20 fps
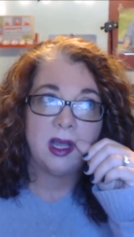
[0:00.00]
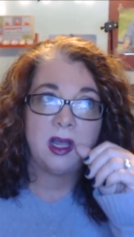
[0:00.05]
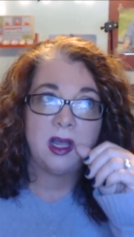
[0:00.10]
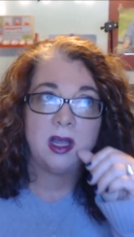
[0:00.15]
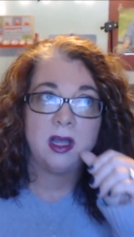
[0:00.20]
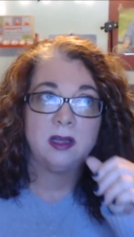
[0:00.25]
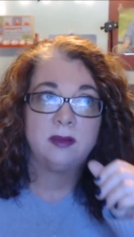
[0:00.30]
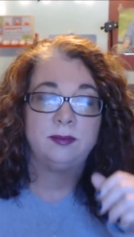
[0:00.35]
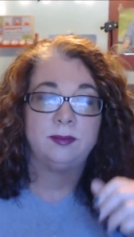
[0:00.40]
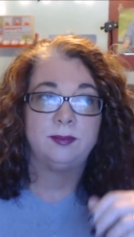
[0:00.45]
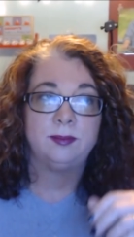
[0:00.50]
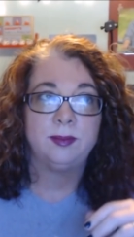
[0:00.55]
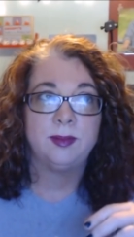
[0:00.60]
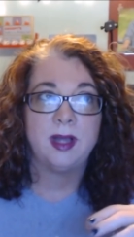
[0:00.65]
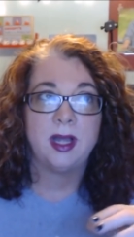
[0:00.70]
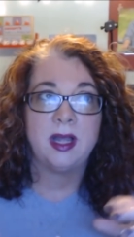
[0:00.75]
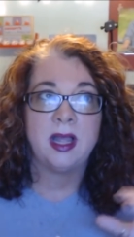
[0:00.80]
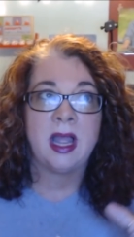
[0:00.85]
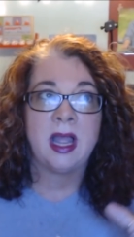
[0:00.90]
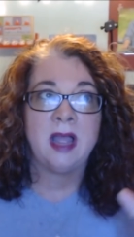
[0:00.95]
uh,
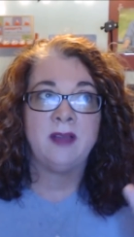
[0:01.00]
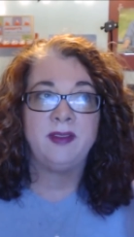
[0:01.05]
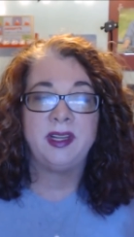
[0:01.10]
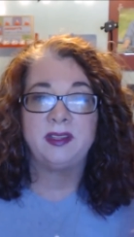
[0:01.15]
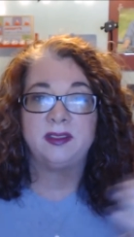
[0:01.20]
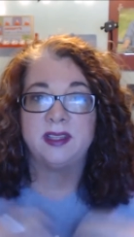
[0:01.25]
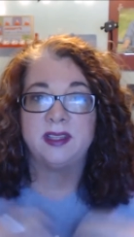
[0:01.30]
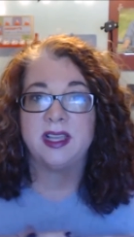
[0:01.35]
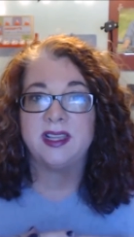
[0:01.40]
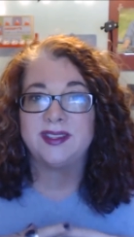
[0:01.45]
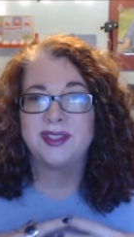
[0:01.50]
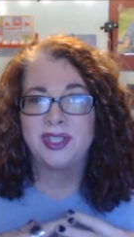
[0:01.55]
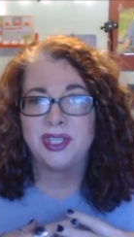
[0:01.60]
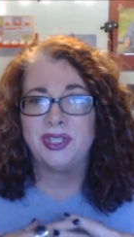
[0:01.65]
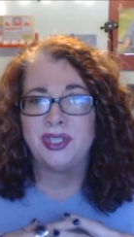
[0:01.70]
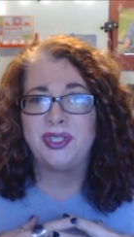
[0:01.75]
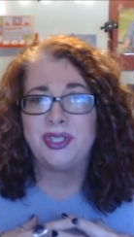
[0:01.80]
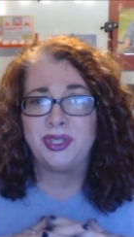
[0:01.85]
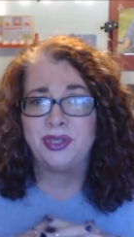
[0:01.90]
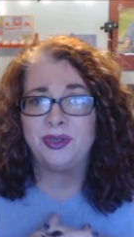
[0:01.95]
having less
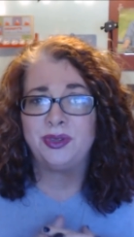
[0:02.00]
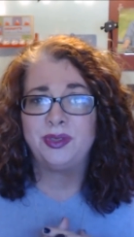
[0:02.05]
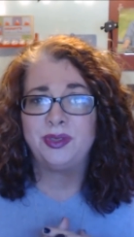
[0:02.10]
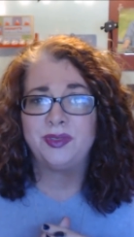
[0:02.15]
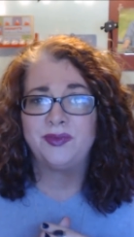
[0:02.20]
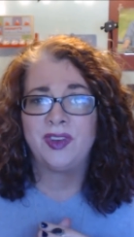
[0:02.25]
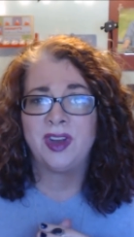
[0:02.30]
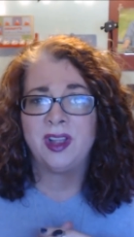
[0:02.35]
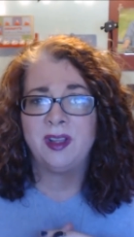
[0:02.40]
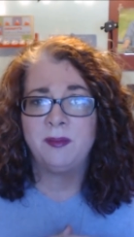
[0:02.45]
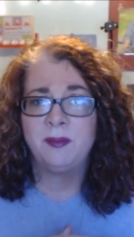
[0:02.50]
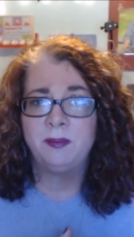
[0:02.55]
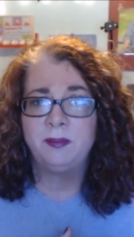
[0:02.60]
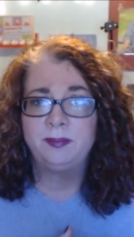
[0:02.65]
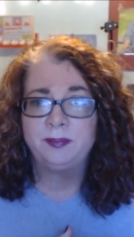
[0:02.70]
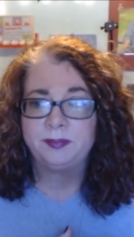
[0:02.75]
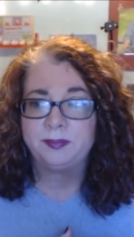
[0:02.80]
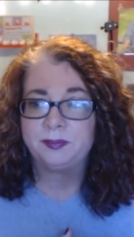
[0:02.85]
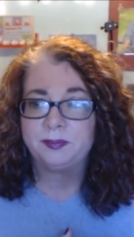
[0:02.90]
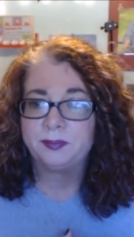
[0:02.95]
to choose
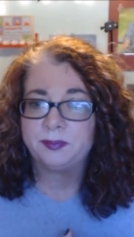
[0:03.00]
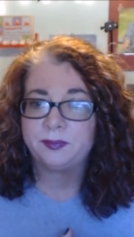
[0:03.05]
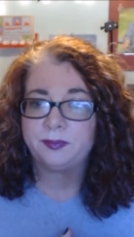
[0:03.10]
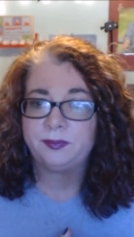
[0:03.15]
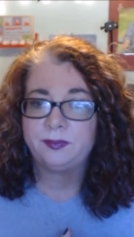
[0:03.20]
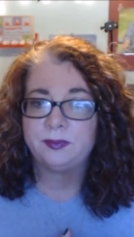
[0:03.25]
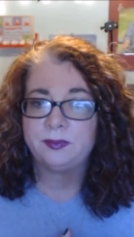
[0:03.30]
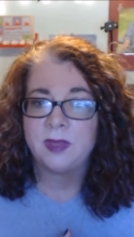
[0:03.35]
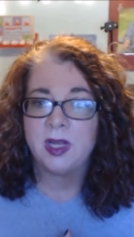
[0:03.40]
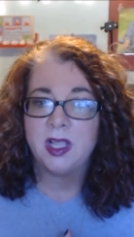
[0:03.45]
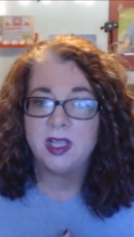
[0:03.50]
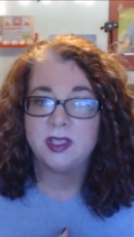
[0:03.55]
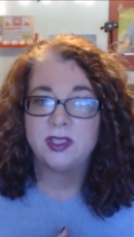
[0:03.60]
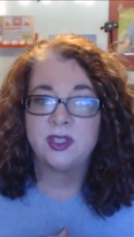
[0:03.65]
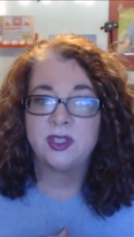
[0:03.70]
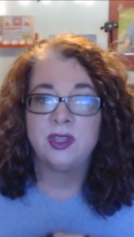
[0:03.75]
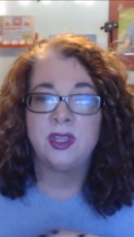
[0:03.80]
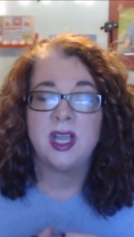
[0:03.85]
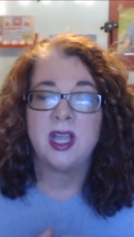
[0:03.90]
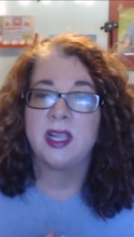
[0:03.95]
from
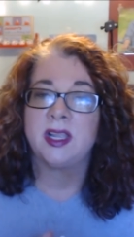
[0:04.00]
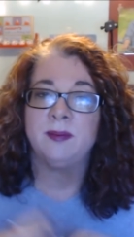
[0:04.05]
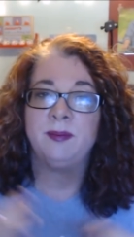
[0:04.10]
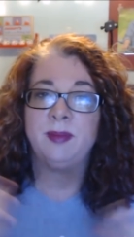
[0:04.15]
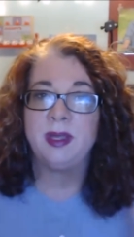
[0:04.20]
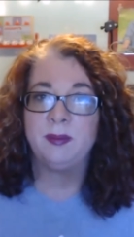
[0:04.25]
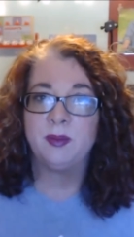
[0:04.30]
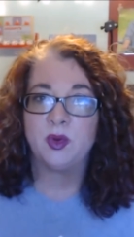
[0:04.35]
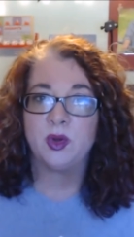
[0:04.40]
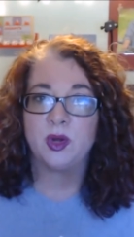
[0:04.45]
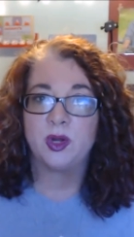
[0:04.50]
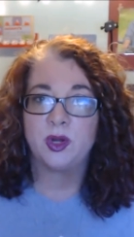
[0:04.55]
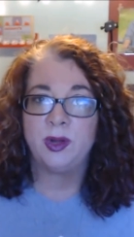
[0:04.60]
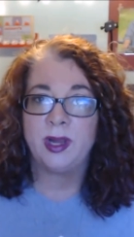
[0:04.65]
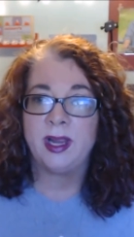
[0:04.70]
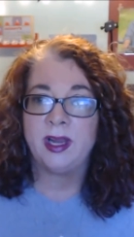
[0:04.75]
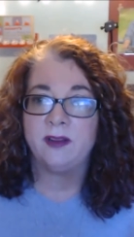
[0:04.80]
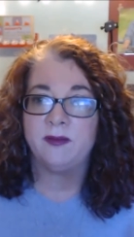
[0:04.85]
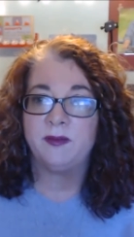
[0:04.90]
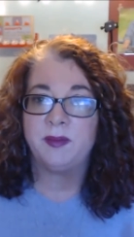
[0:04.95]
so that I can be more
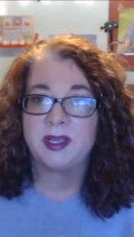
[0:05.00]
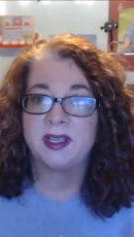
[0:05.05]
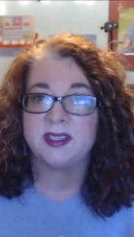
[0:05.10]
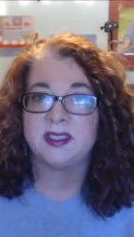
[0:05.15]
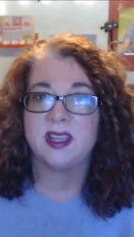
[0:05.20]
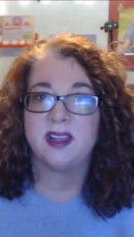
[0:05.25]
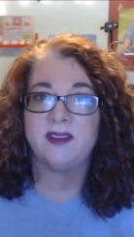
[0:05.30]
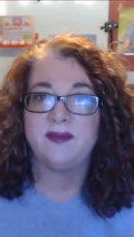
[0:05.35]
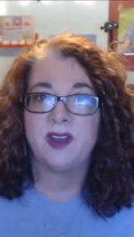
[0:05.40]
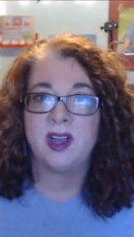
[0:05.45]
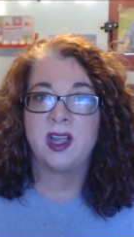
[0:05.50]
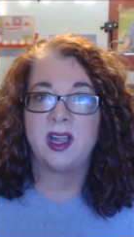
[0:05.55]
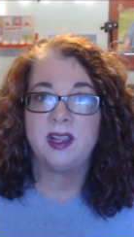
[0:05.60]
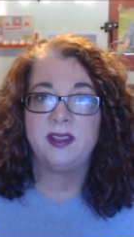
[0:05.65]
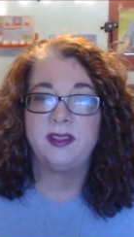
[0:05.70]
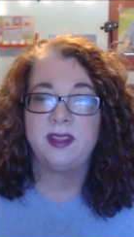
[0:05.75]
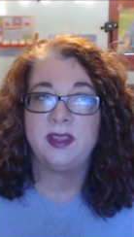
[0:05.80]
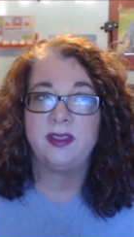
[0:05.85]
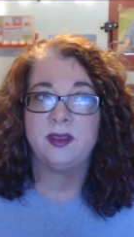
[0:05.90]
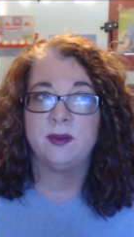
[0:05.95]
creative because I
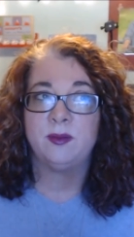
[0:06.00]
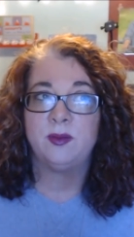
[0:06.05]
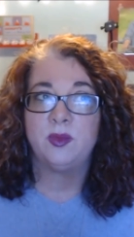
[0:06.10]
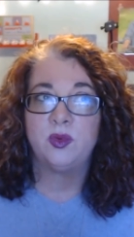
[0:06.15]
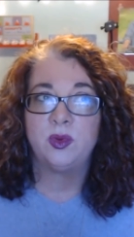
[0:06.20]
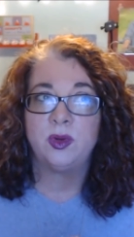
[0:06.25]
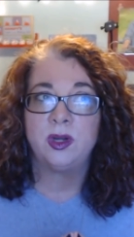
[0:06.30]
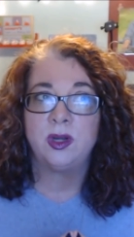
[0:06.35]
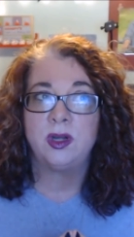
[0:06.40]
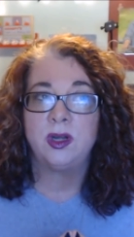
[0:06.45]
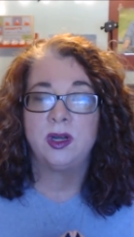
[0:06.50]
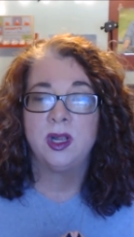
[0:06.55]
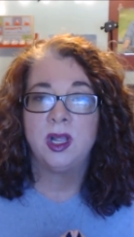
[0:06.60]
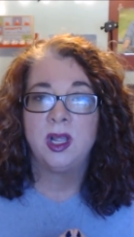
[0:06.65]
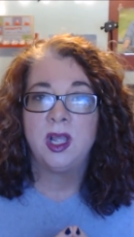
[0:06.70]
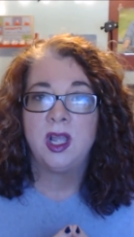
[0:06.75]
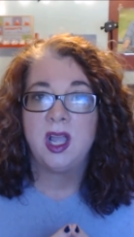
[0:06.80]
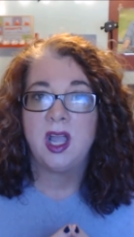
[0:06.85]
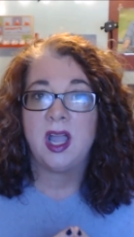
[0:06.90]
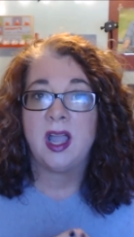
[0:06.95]
find that the more
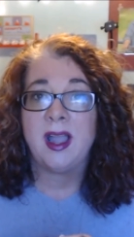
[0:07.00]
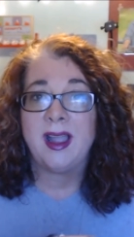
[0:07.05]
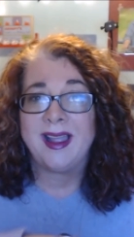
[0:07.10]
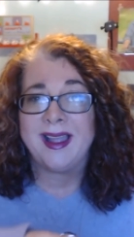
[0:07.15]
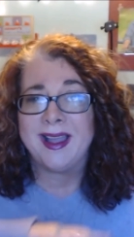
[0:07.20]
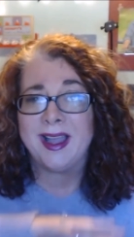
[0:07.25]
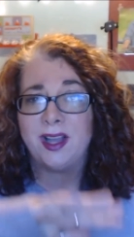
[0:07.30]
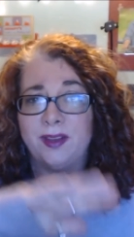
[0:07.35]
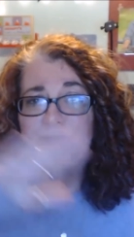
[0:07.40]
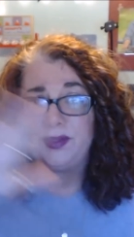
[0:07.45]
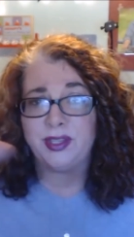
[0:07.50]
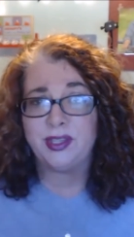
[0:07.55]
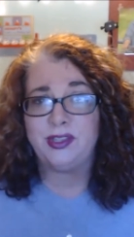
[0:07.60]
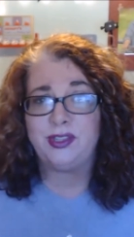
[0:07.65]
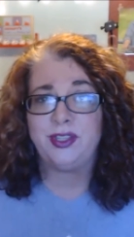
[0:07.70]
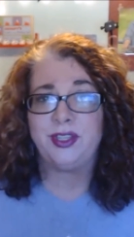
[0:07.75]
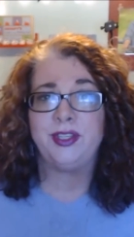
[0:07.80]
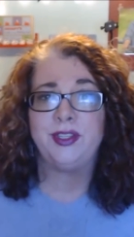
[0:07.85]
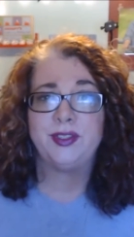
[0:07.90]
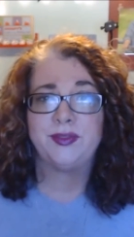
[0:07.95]
I have
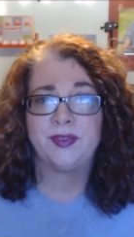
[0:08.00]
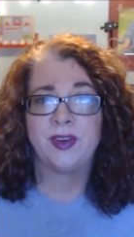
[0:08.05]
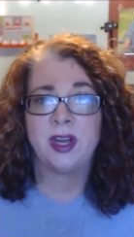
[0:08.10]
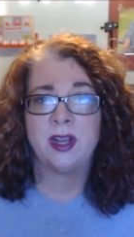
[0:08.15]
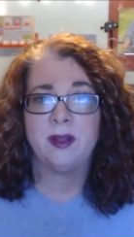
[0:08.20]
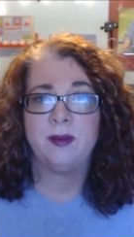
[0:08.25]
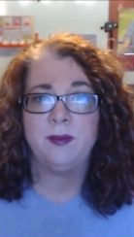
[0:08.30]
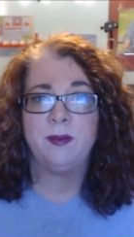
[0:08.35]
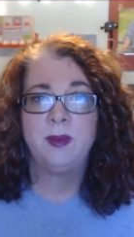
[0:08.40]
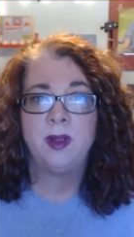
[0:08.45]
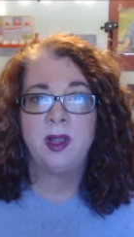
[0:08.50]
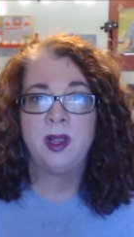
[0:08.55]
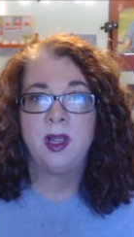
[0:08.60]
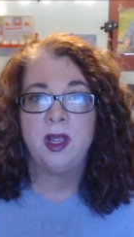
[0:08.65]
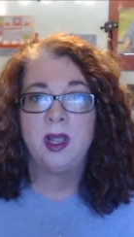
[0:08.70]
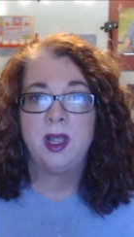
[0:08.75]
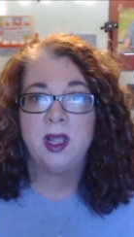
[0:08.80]
to choose from,